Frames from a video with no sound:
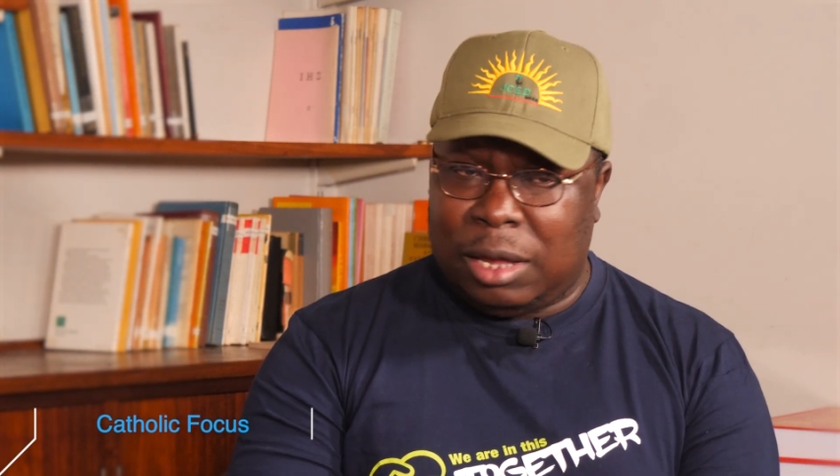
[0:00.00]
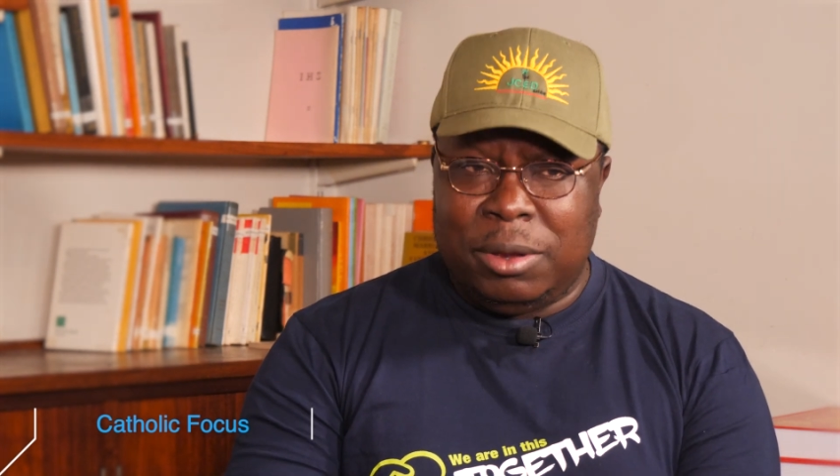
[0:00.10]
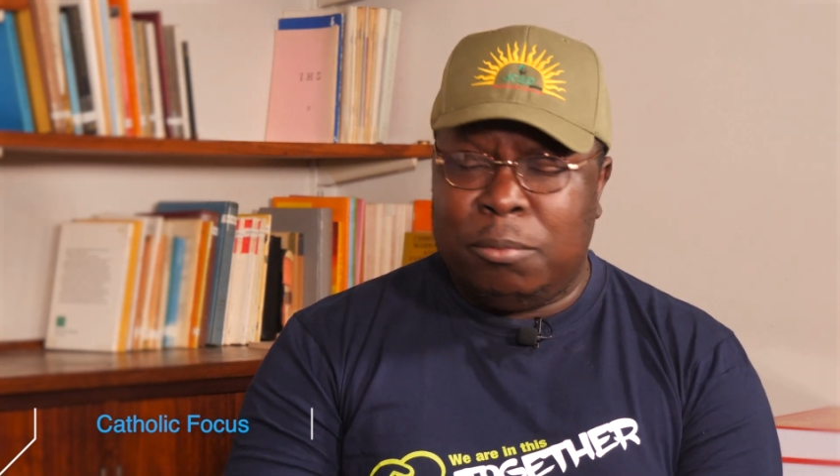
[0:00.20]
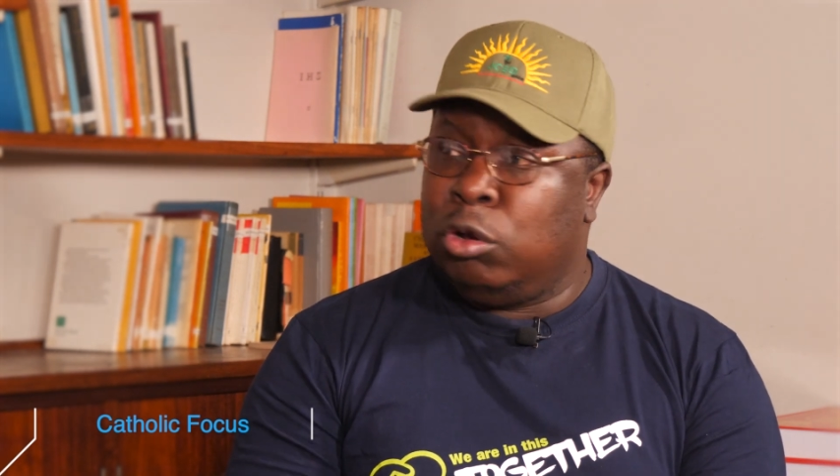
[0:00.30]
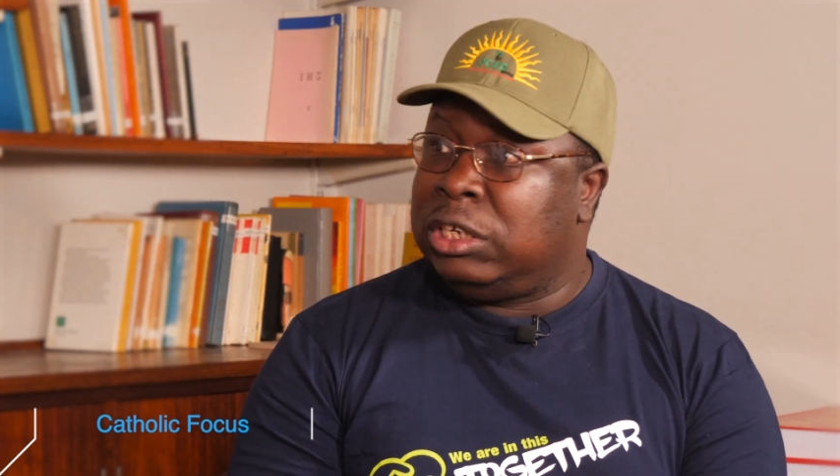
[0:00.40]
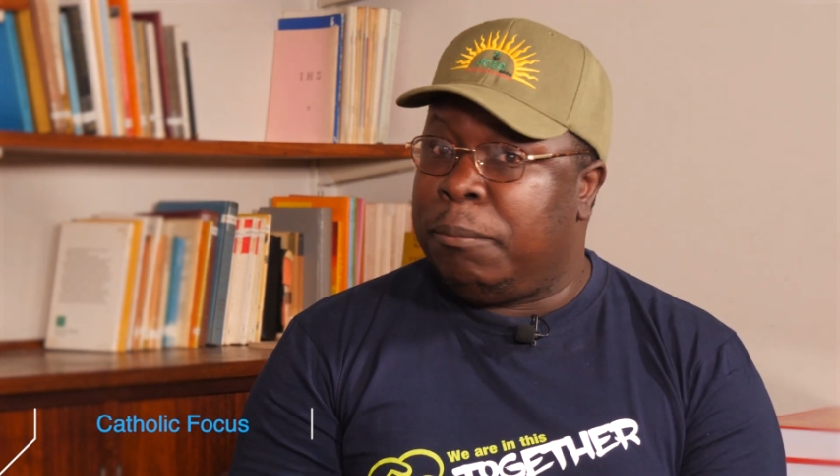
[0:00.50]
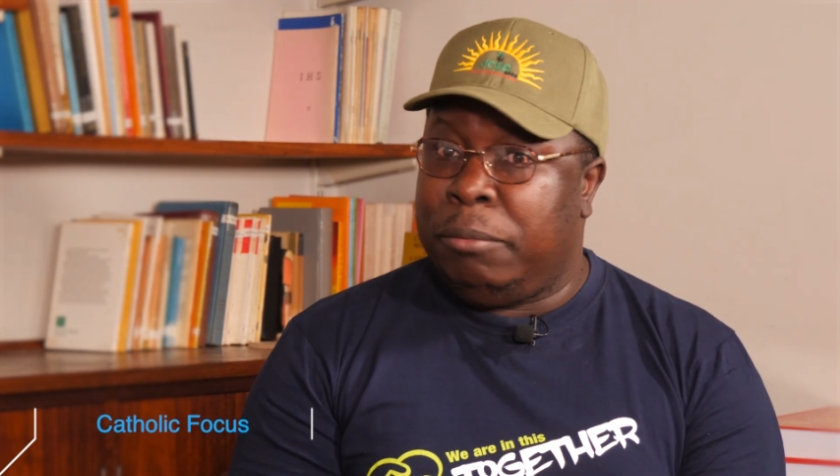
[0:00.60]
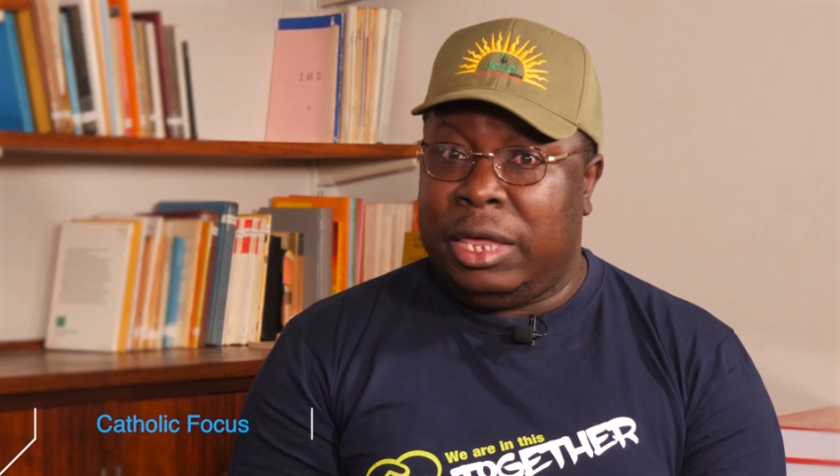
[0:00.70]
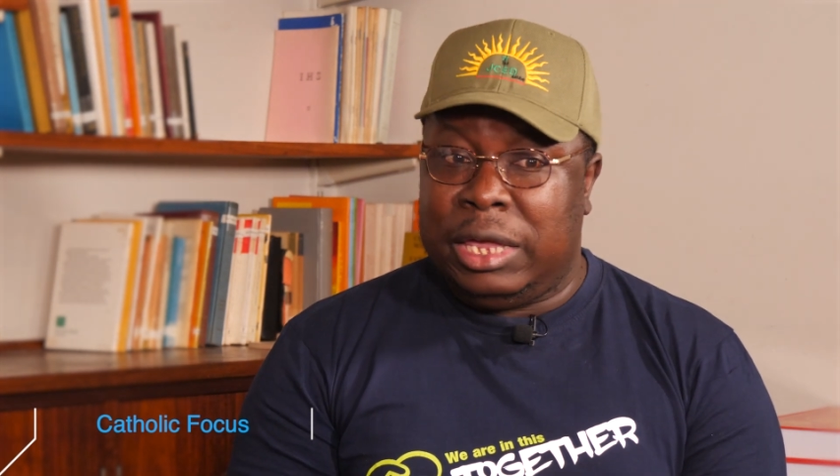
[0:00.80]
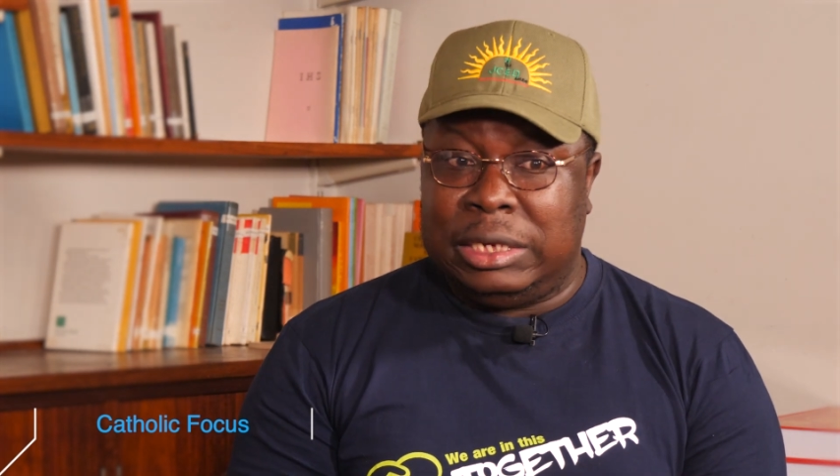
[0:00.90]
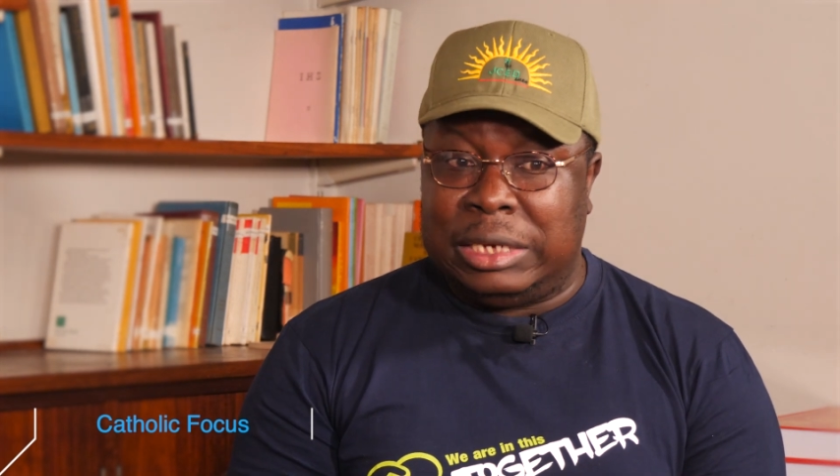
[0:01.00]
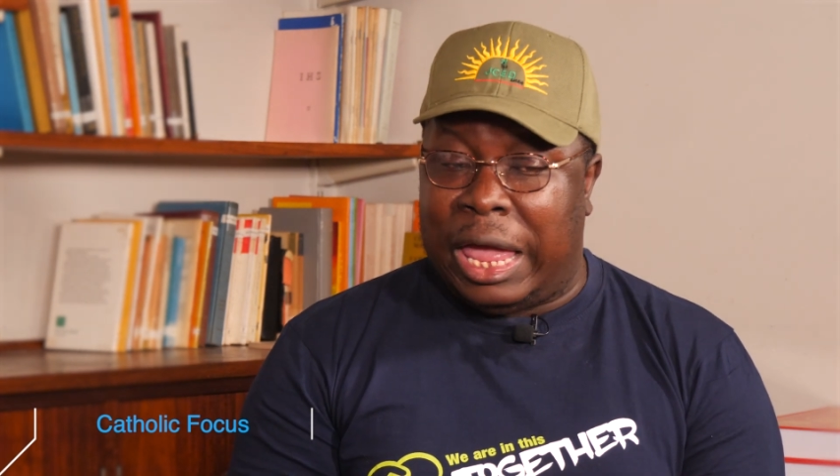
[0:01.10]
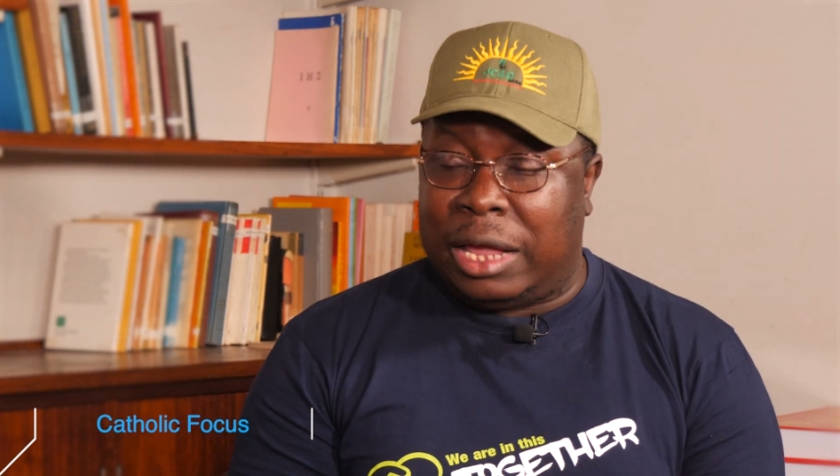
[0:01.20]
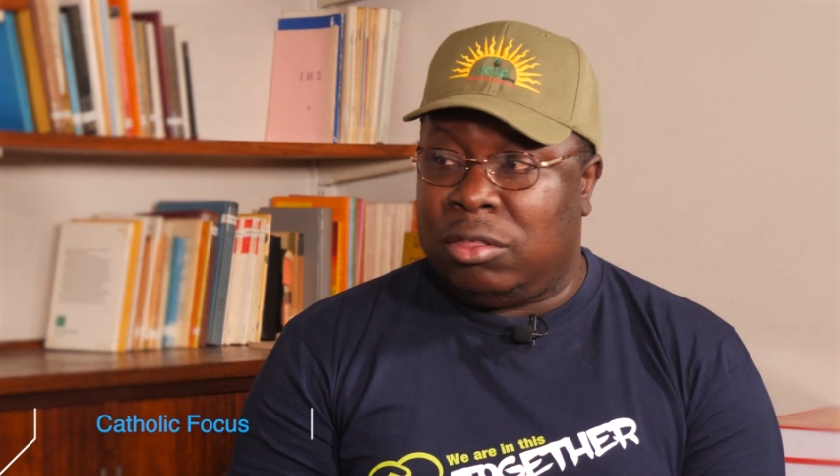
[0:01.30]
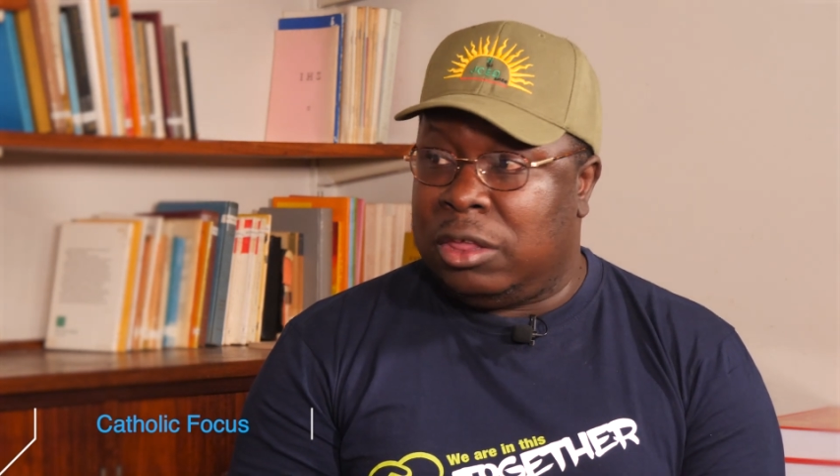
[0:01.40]
I mean, Mozambique is
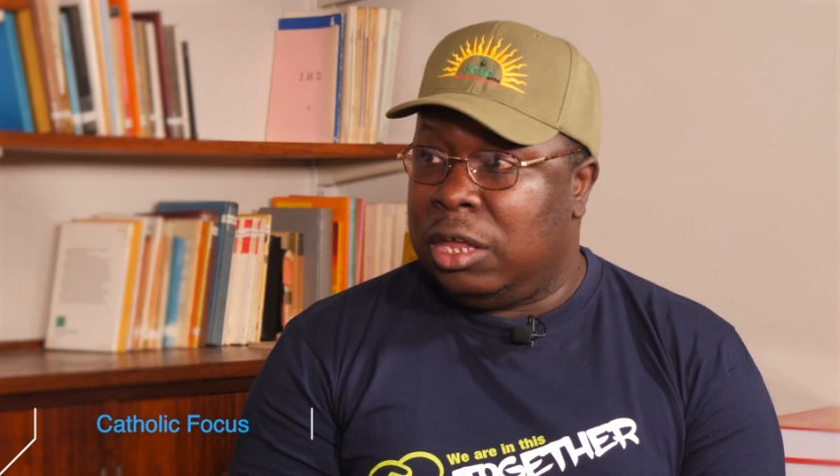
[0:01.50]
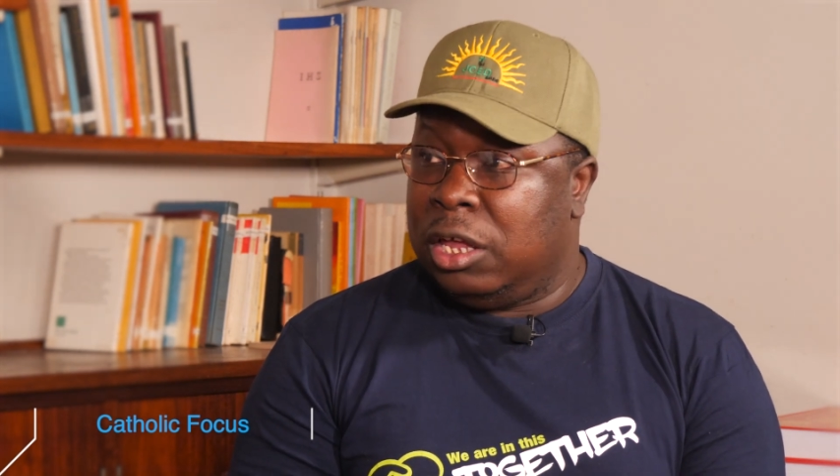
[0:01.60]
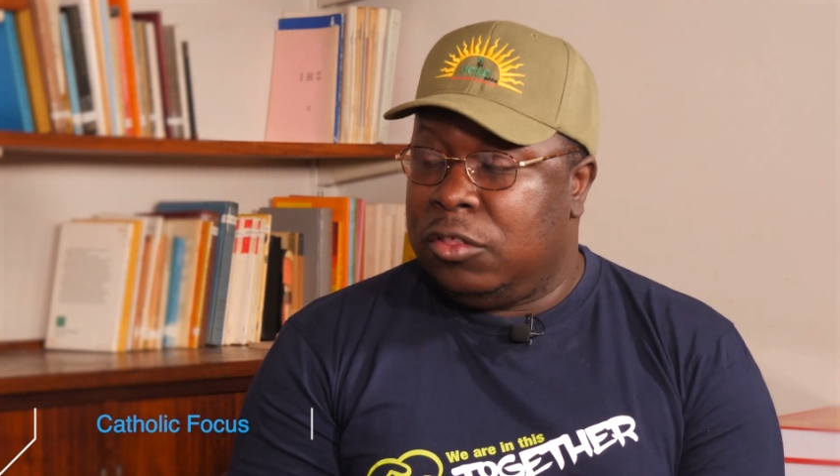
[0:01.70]
like the